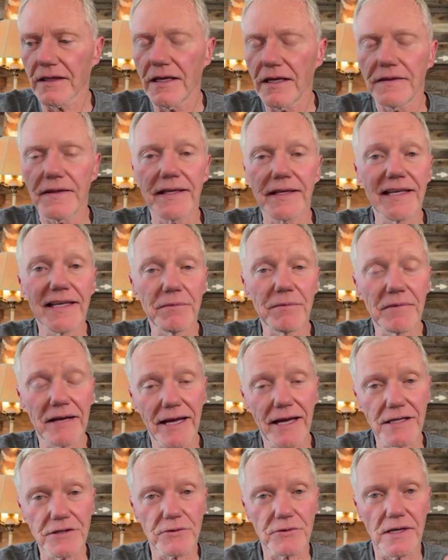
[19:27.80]
they gave me an
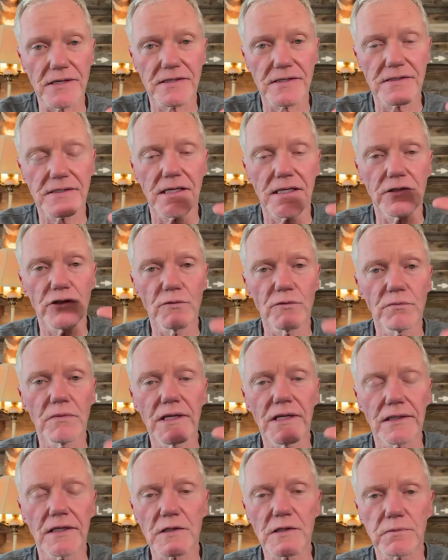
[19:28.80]
address and said, you
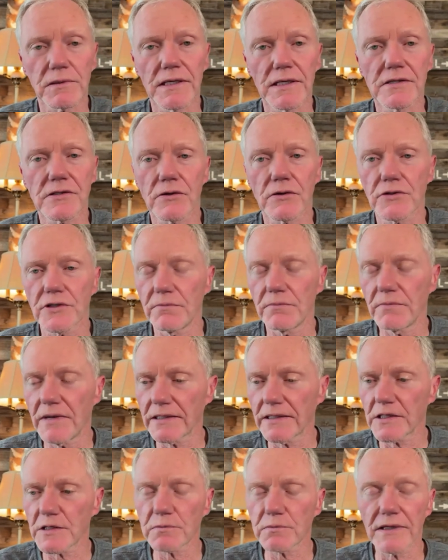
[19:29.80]
meet at this place. So she met
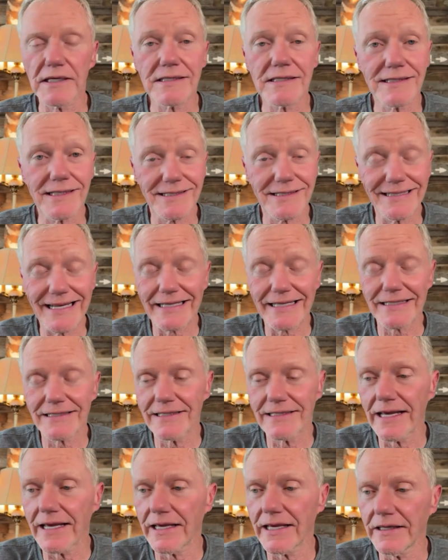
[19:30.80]
at this place this next
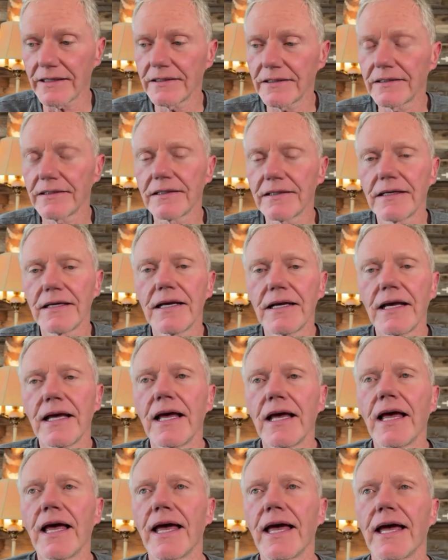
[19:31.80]
day.
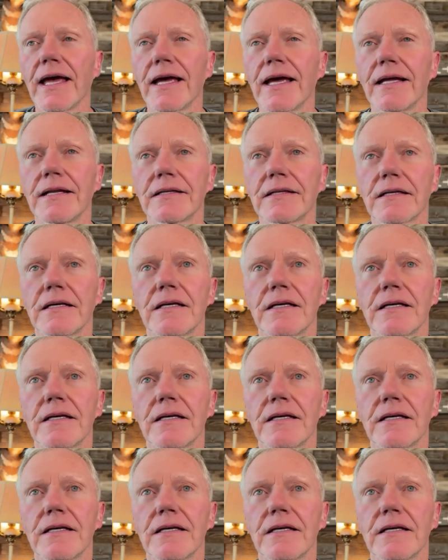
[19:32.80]
And